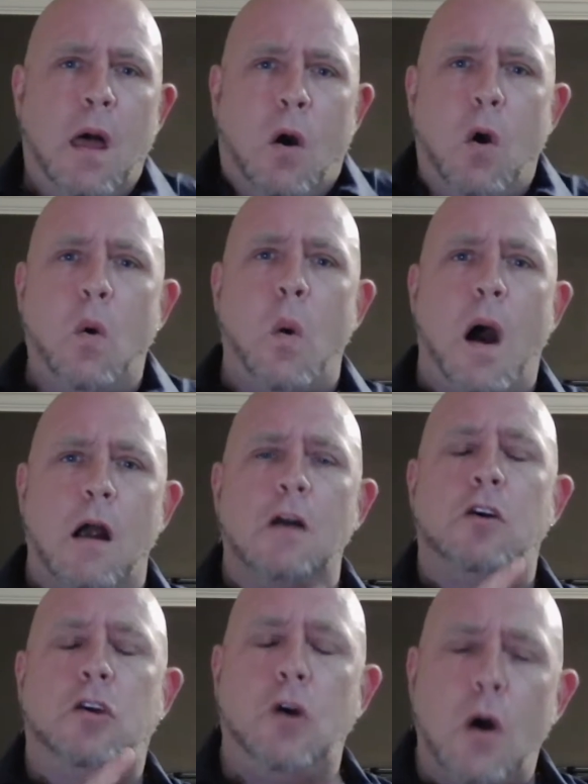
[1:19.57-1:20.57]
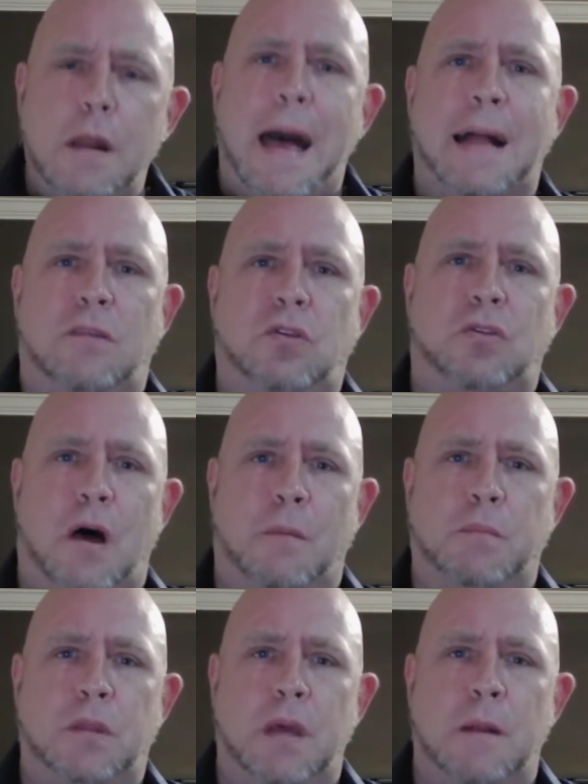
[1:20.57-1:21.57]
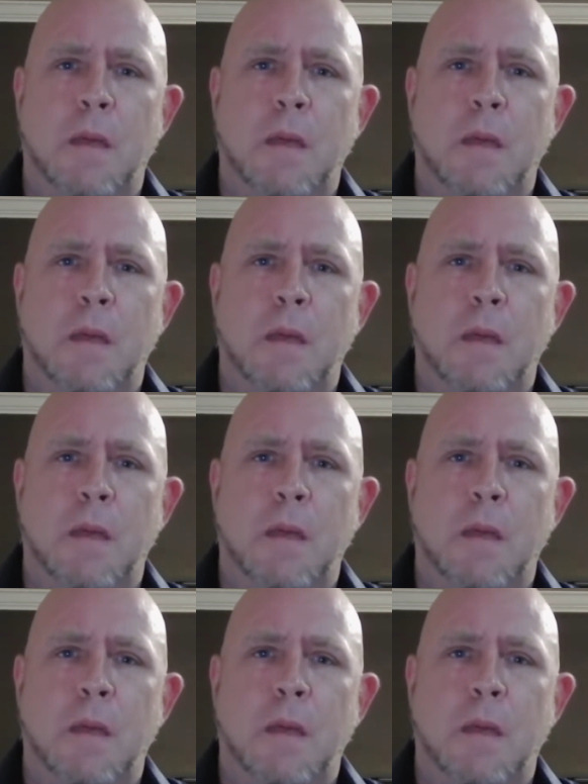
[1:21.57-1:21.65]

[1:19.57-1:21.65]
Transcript: who are good at something,